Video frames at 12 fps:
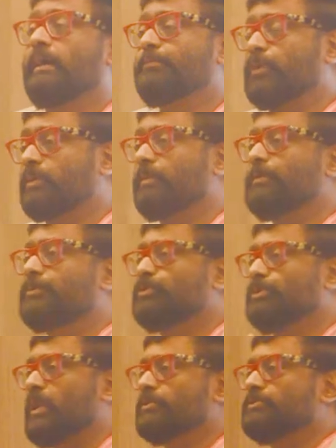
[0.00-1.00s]
I'm talking
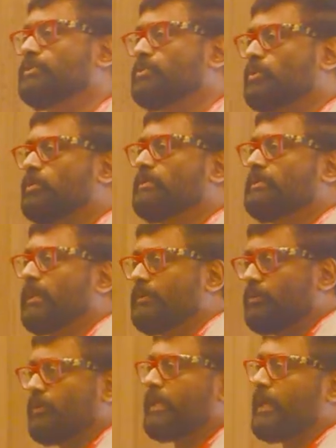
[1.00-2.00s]
about 2,000 crore
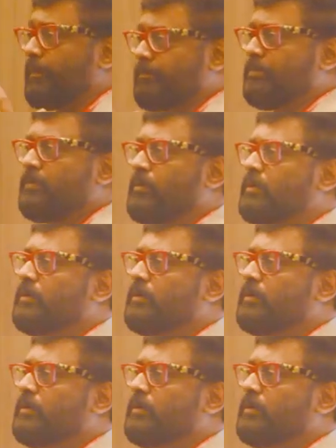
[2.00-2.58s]
turnover and up.